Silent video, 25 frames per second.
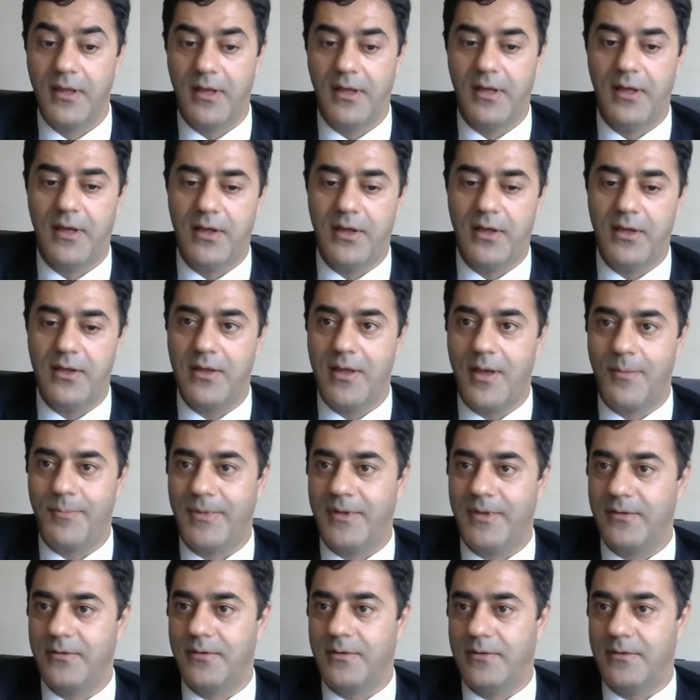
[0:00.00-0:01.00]
I
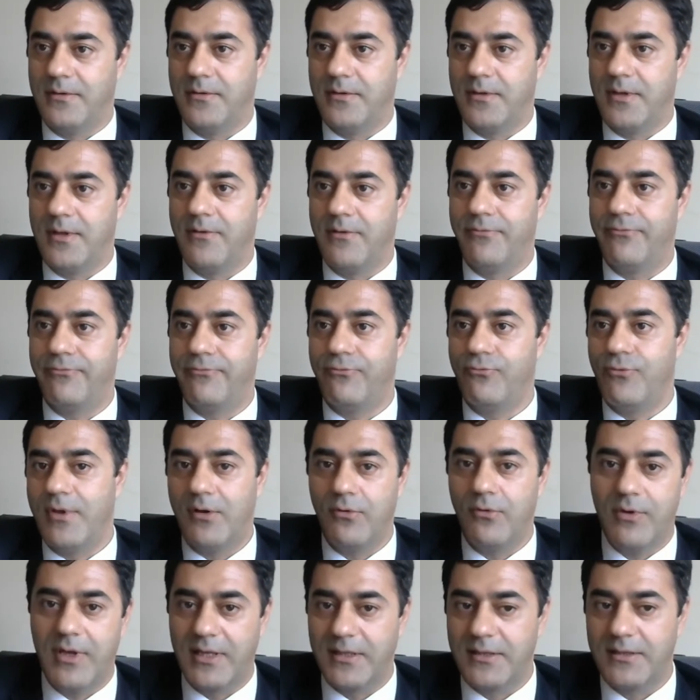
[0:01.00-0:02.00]
mean, if we
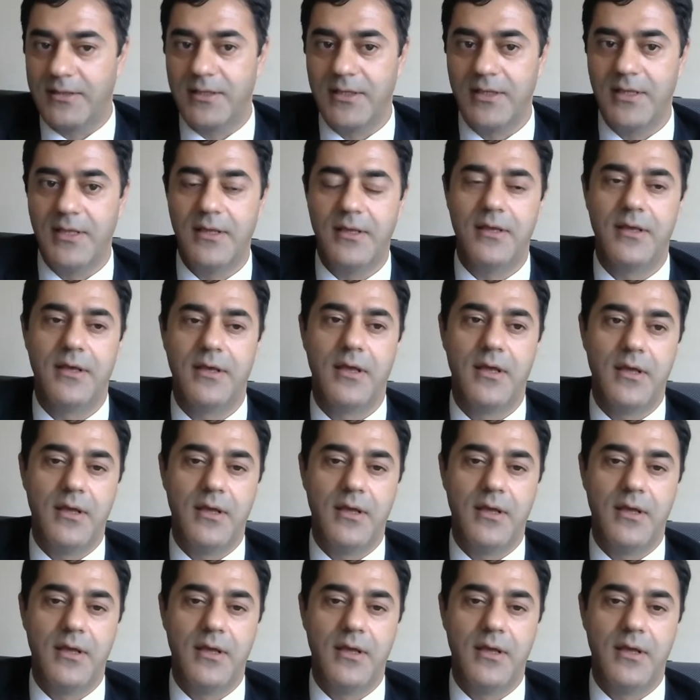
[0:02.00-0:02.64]
look at the